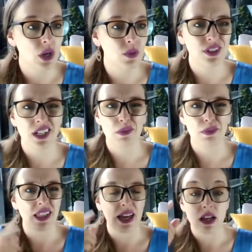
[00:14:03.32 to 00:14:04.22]
No one's going to
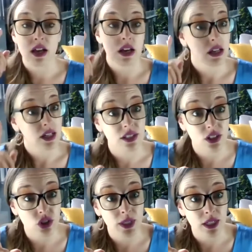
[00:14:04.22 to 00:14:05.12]
be like,
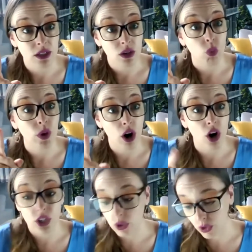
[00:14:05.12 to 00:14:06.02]
excuse me, where
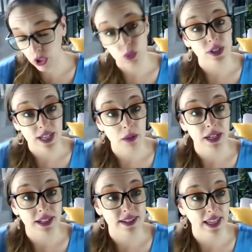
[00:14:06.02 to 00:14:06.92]
are you? You are 10
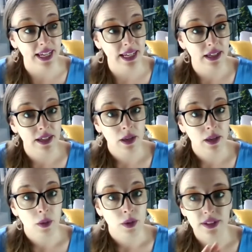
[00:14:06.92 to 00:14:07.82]
minutes late.
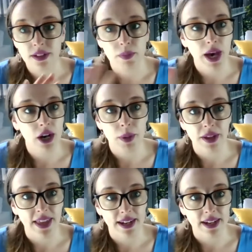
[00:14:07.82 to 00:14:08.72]
Doesn't matter
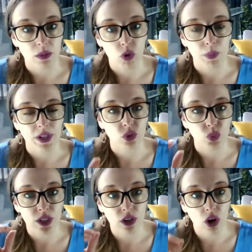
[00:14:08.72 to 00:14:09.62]
about that anymore because
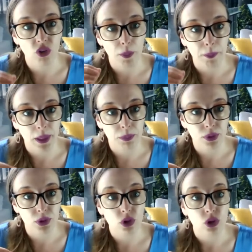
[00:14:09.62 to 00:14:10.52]
we know that
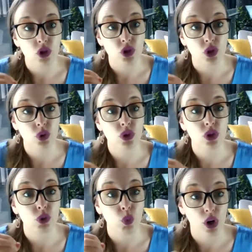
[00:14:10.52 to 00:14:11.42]
people do
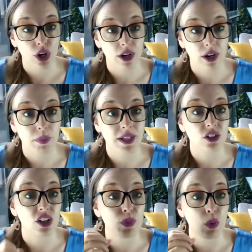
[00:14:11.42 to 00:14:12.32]
their work
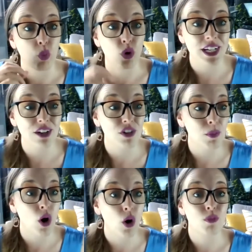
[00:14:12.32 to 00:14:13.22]
because they've been working
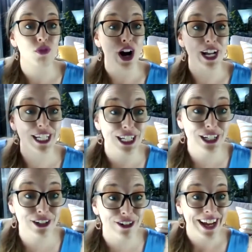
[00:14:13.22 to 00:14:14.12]
from home for a
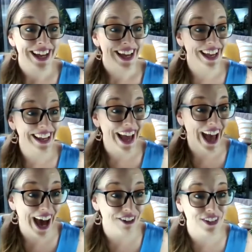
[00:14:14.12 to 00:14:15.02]
year and a
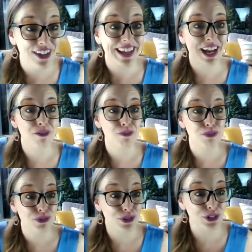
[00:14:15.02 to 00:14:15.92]
half and they have
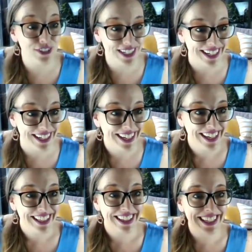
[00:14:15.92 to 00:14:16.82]
proved it
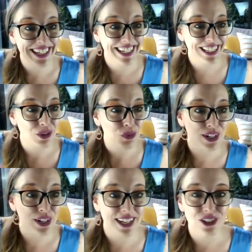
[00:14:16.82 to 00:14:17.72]
that they get their
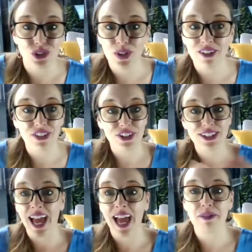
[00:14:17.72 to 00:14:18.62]
work done. So if they're
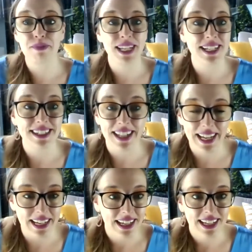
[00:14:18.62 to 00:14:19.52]
10 minutes
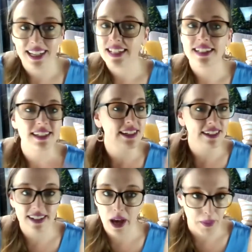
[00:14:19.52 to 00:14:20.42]
late,
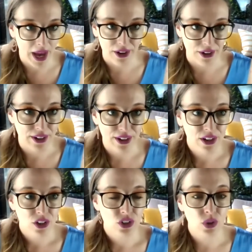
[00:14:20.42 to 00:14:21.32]
does not matter.
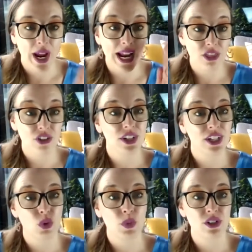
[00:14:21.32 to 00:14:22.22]
So 8:30
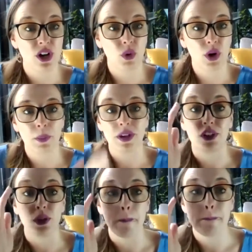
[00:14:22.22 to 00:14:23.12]
is when we start work, but if
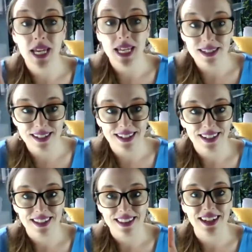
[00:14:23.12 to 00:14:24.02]
you miss
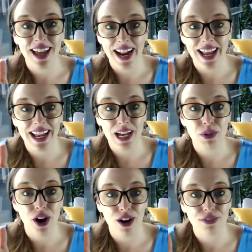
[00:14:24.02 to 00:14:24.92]
the 9 a.m.
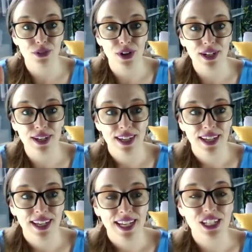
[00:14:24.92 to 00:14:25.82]
coffee run,
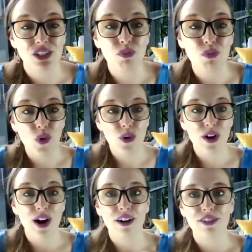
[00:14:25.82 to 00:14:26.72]
it's
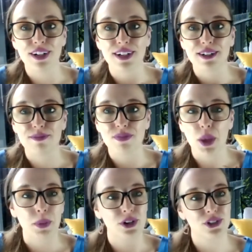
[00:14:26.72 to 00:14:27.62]
more of a
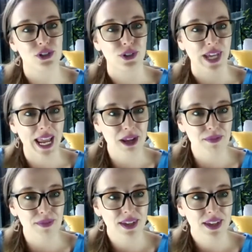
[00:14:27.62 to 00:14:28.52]
personal game
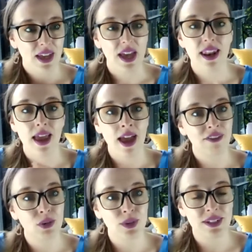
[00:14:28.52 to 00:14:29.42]
and
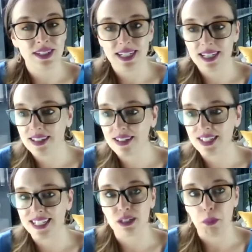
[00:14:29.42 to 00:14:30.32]
everyone's in their
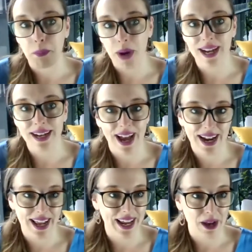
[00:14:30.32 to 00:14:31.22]
seats by
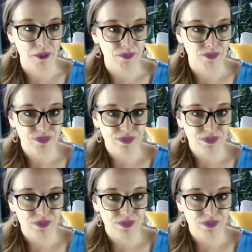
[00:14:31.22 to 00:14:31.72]
9 a.m.